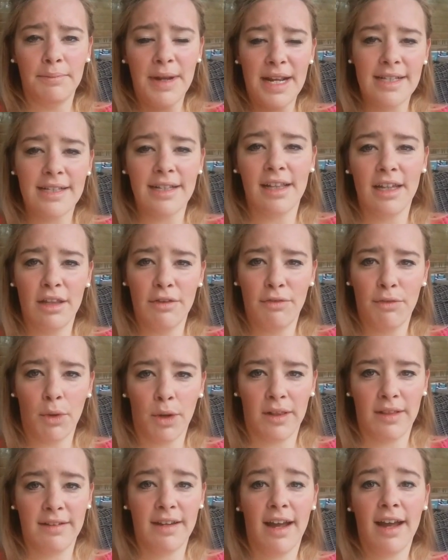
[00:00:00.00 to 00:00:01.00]
basically the
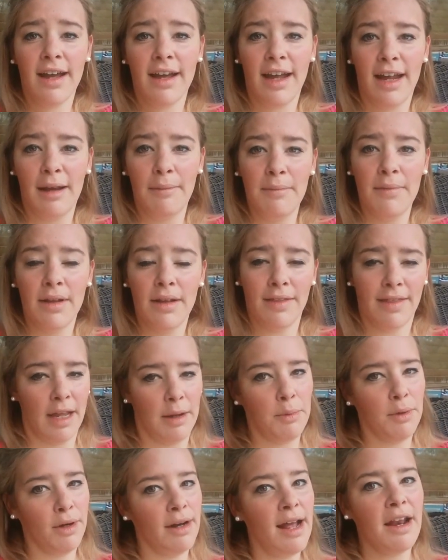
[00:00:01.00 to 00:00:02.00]
fourth time,
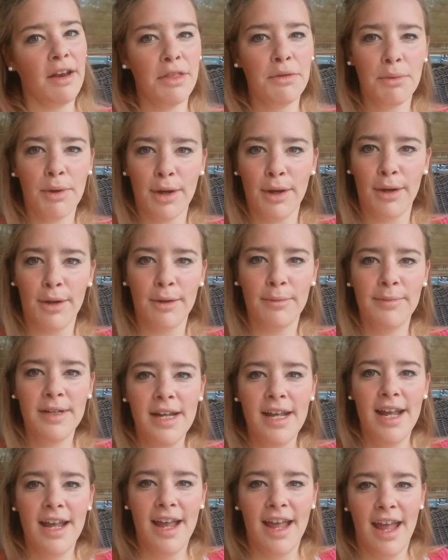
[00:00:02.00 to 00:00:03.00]
they were out of the room,
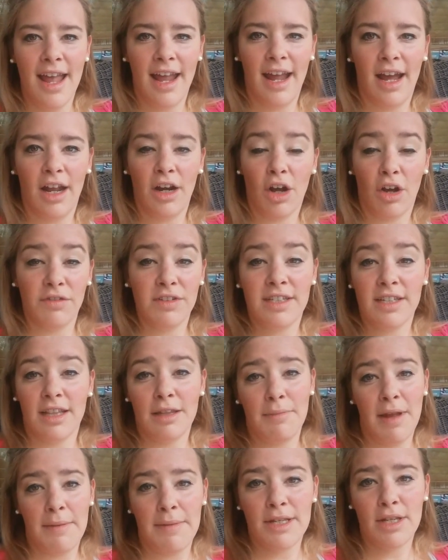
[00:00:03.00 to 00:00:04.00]
and all of a
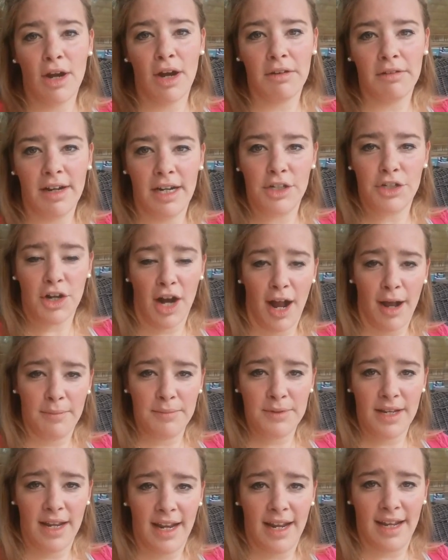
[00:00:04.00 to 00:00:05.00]
sudden the baby's heart rate
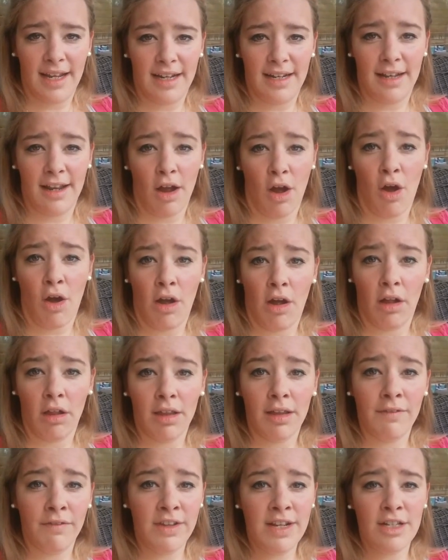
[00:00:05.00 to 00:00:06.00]
dropped. And
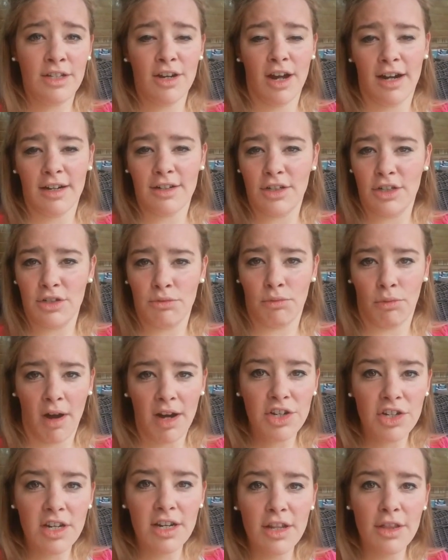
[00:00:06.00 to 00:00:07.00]
all of these doctors
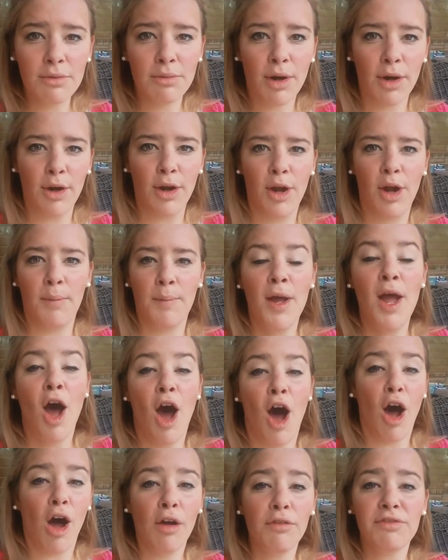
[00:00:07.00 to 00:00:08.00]
rushed into the room,
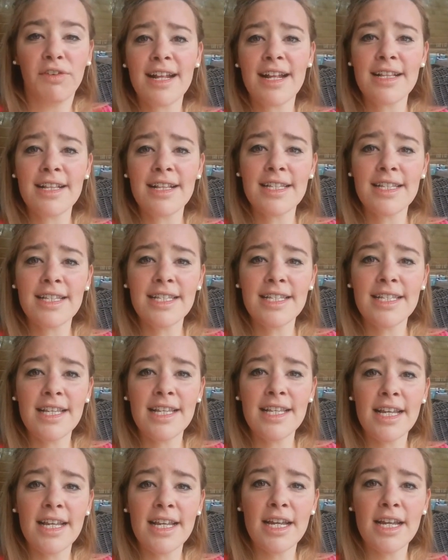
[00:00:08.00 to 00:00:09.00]
all frantic. That's
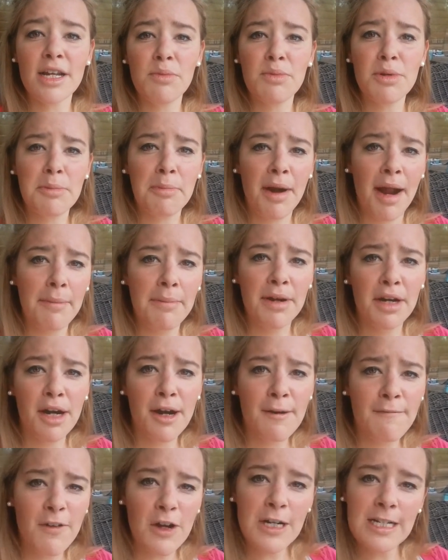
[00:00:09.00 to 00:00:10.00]
it, we're prepping
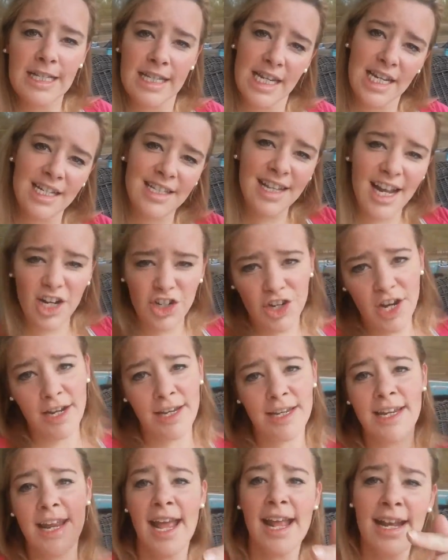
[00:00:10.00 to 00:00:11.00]
her for a
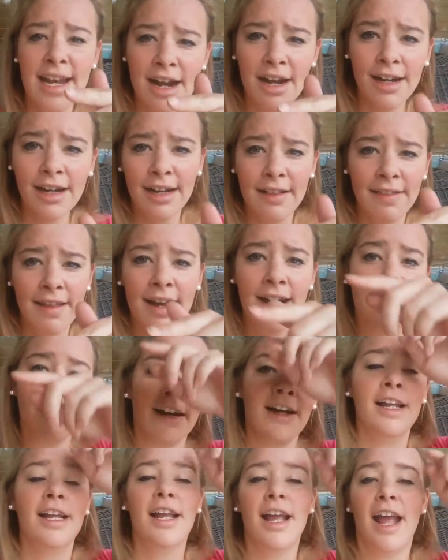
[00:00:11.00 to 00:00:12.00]
C-section. Get her in there.
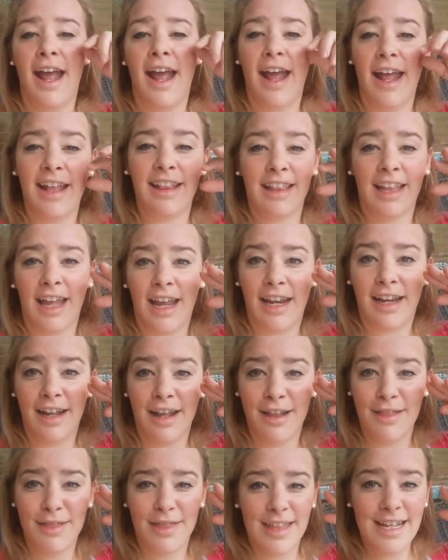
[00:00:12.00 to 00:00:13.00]
And
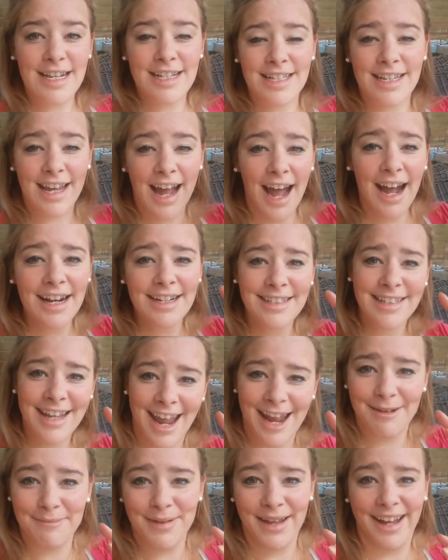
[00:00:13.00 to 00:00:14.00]
like these guys
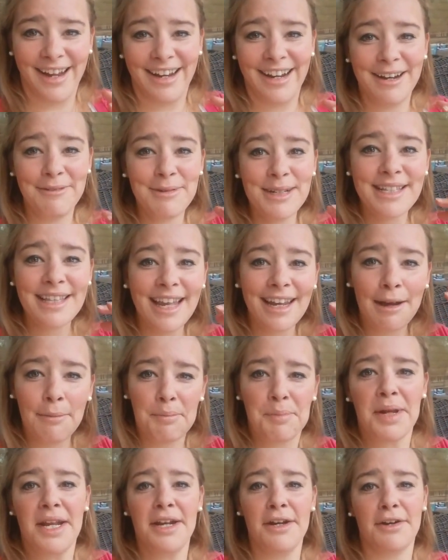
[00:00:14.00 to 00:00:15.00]
came in, and it was like a
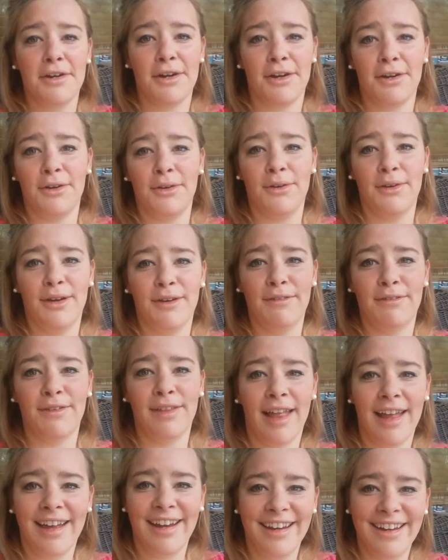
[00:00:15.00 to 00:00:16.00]
pit crew
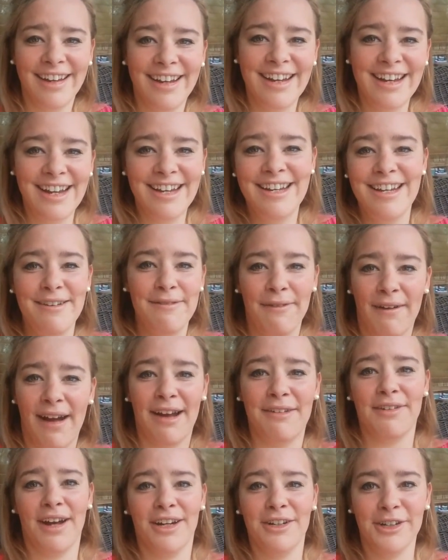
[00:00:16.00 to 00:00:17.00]
of like an Indy
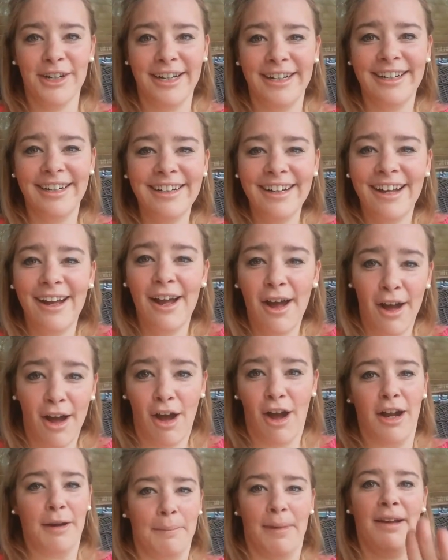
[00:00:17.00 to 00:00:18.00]
500
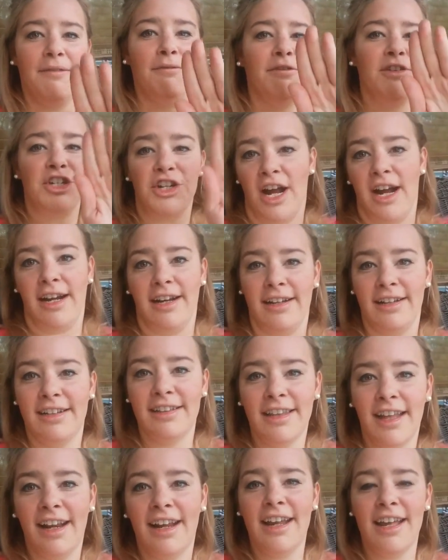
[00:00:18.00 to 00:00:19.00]
on my
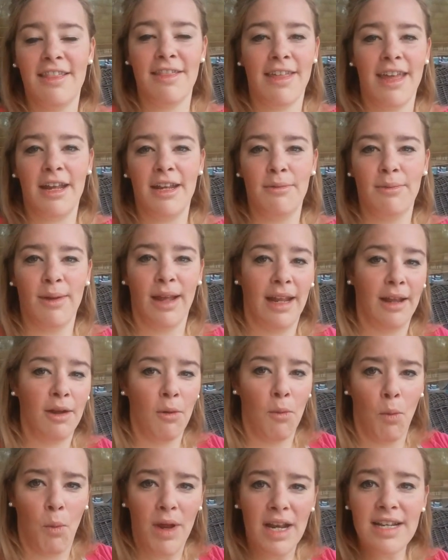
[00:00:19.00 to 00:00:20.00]
vagina. Like they like
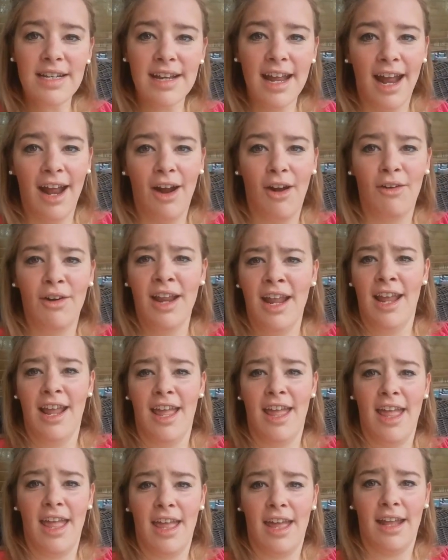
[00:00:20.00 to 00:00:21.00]
went down
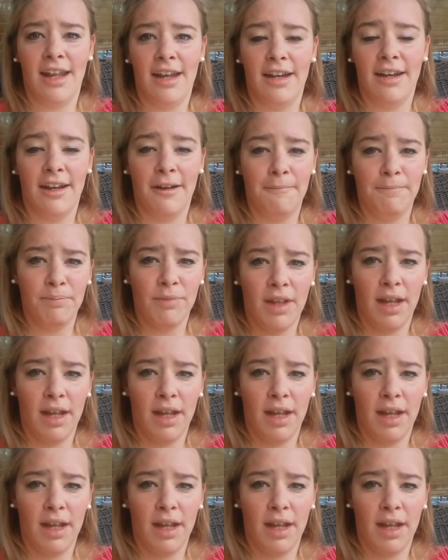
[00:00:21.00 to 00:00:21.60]
and